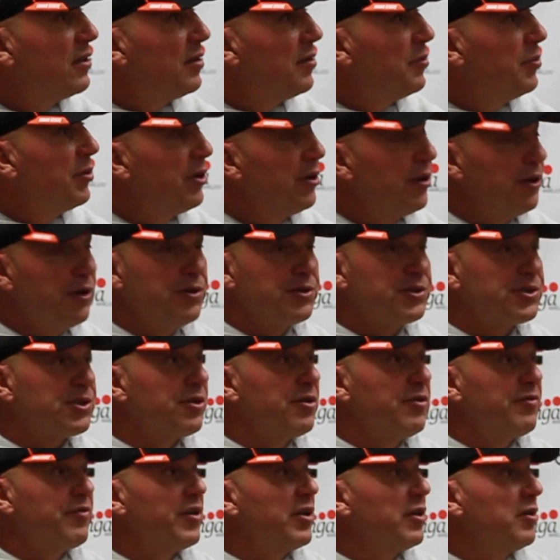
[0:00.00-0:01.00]
I mean, his
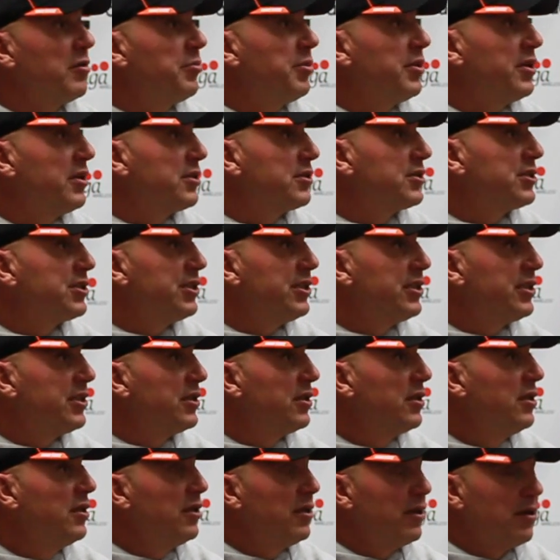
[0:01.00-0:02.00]

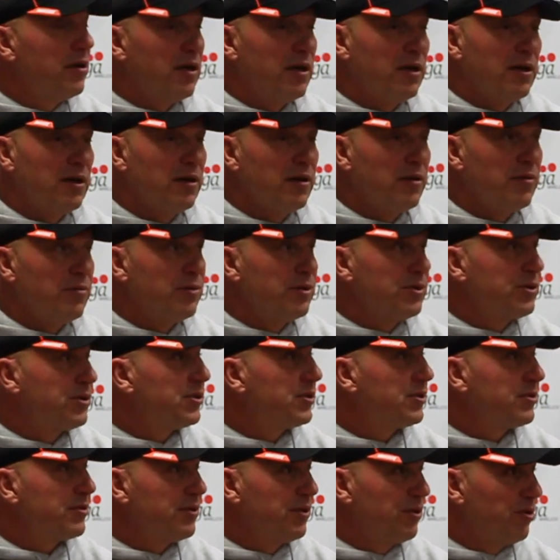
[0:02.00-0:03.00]
unavailability
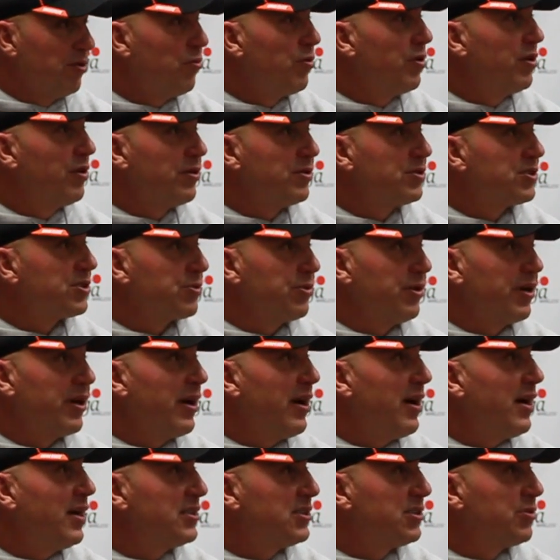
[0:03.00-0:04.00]
was, you know, one of those three
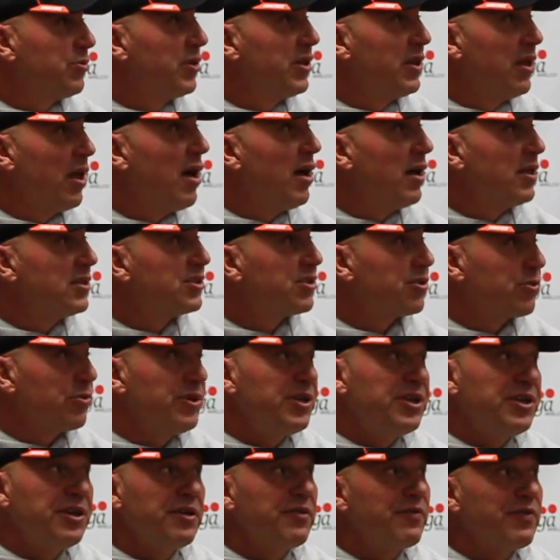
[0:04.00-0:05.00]
guys that we lost.
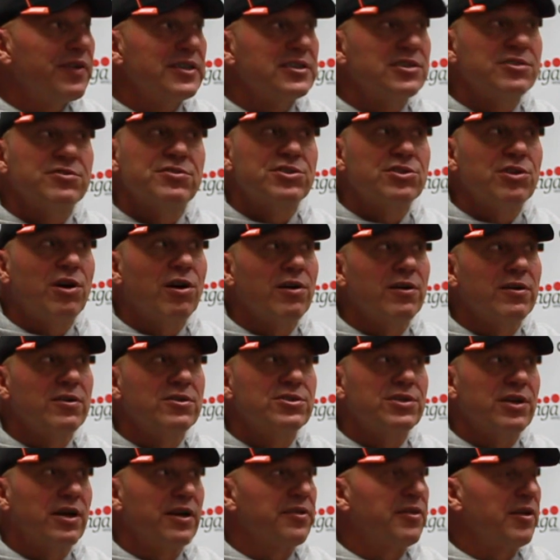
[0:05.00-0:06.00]
Three defensive
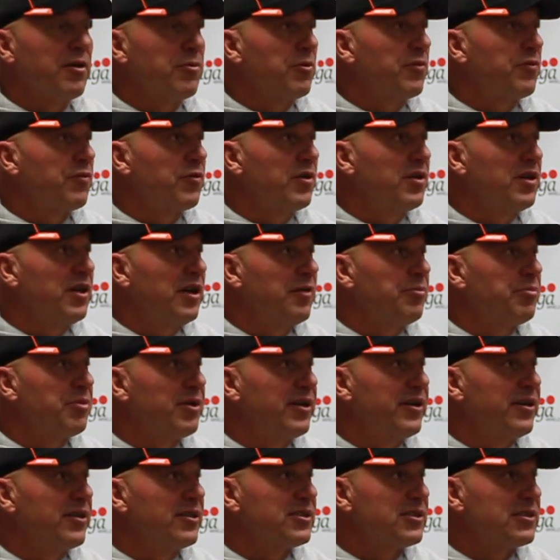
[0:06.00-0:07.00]
starters that I thought were frontline
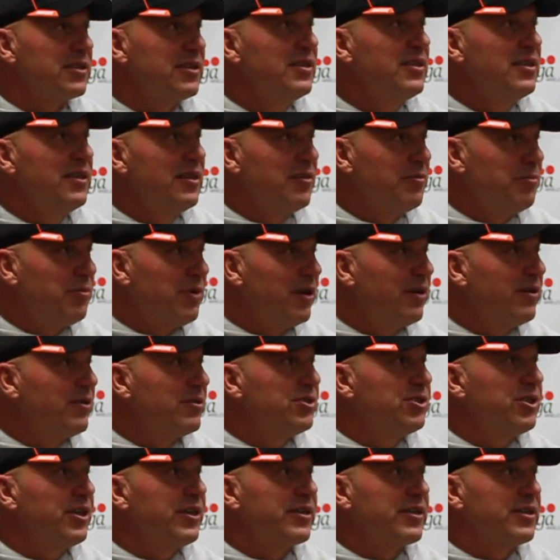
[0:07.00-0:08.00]
players.
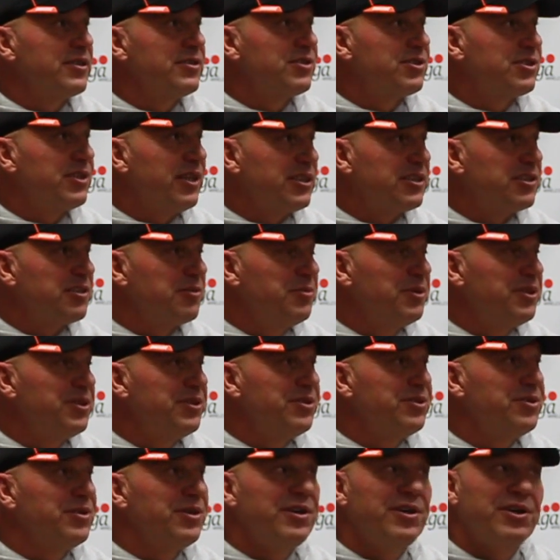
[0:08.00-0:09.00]
Mario Jenkins, Tyson
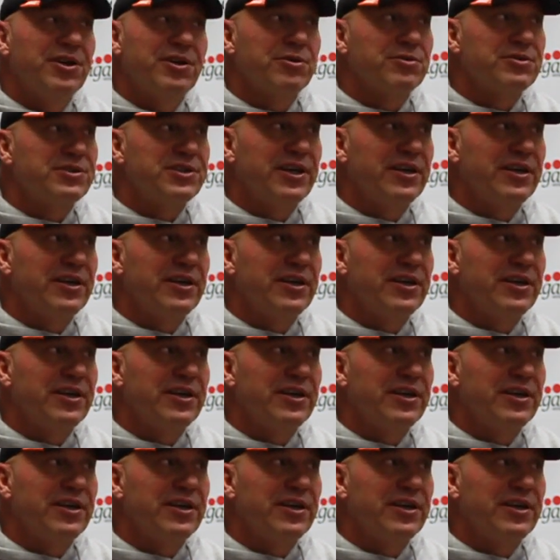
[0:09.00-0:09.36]
Manu, and Nico